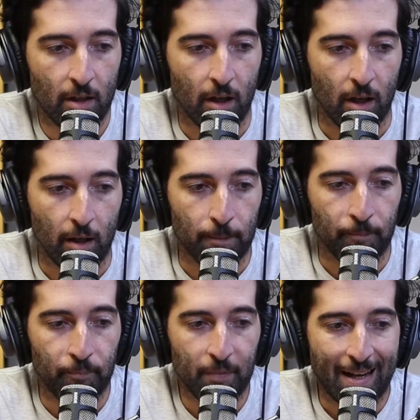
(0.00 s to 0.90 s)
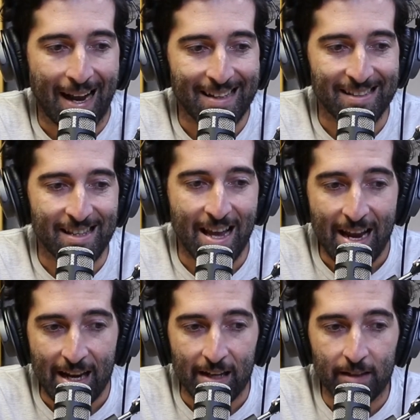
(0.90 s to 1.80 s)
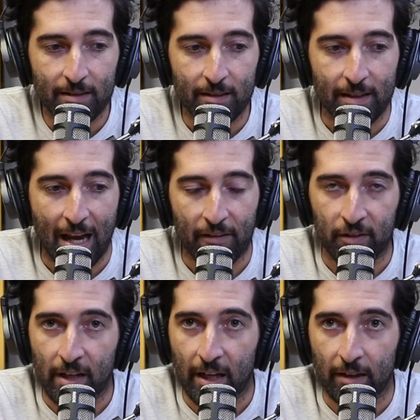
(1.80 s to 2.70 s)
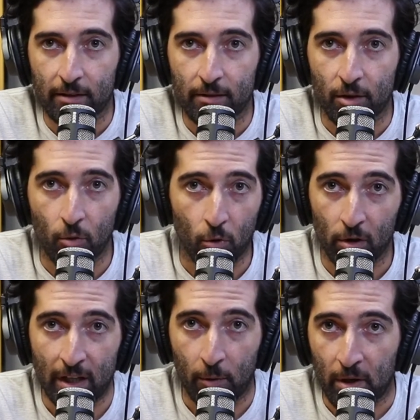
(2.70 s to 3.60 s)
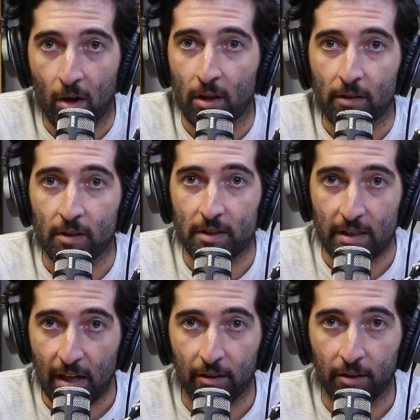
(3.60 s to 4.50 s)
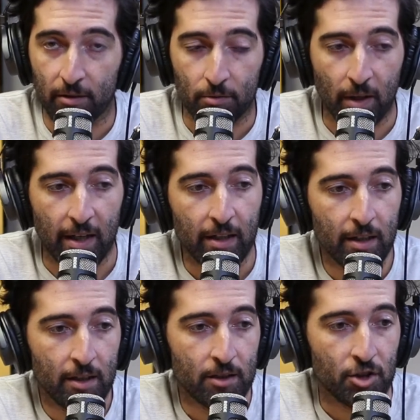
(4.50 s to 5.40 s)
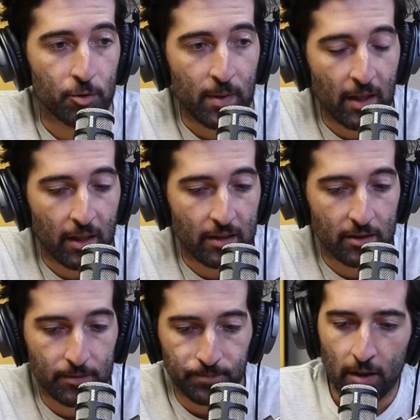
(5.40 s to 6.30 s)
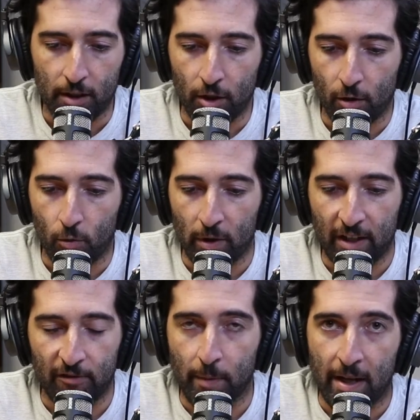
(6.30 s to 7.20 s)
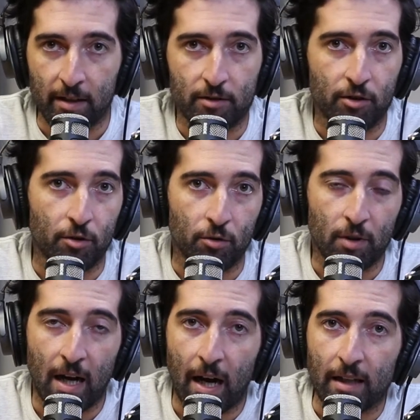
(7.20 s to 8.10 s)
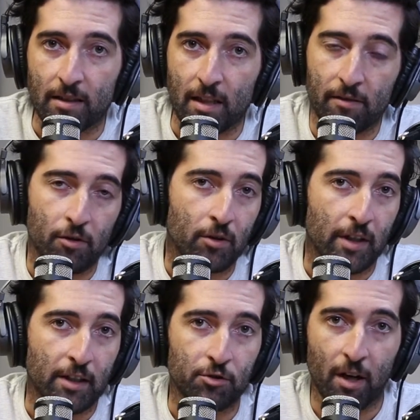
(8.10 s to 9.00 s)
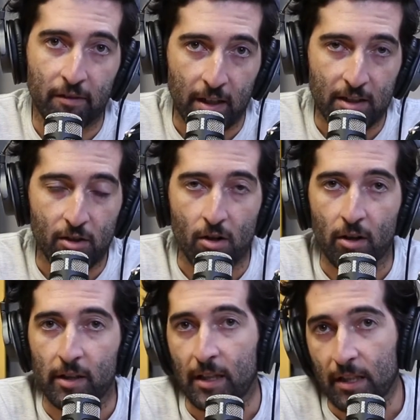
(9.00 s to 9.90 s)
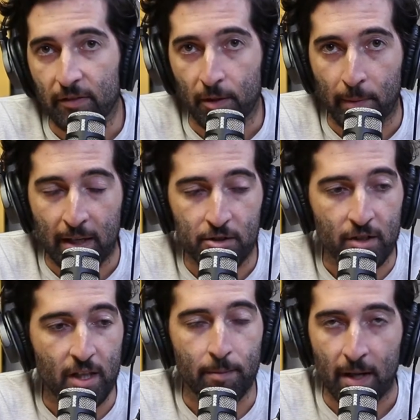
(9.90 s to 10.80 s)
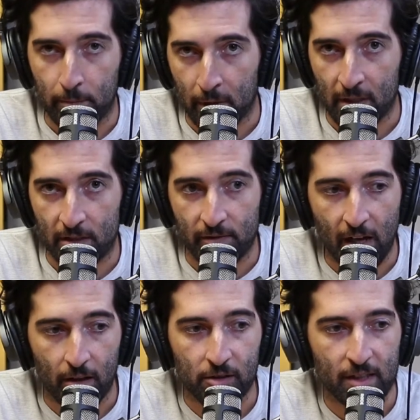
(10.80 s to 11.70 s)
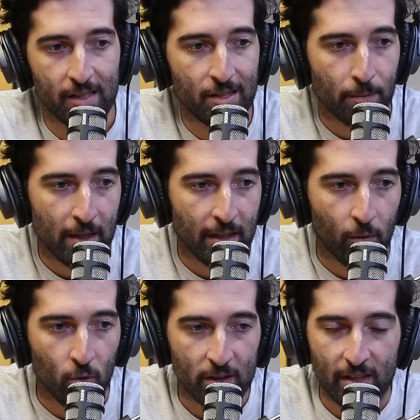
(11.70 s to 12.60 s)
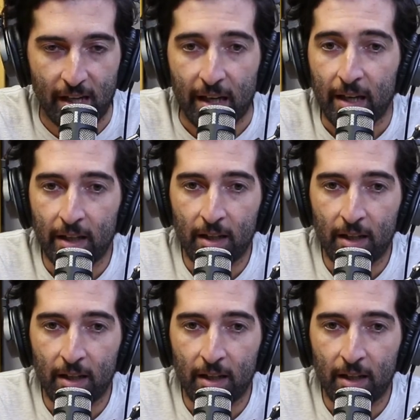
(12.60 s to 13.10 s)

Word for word: um, as they navigate the world that we all live in together, right? Just because, you know, when they've made it to the highest level and they drive a nice car and they live in a mansion and they make millions of dollars, that doesn't mean that once they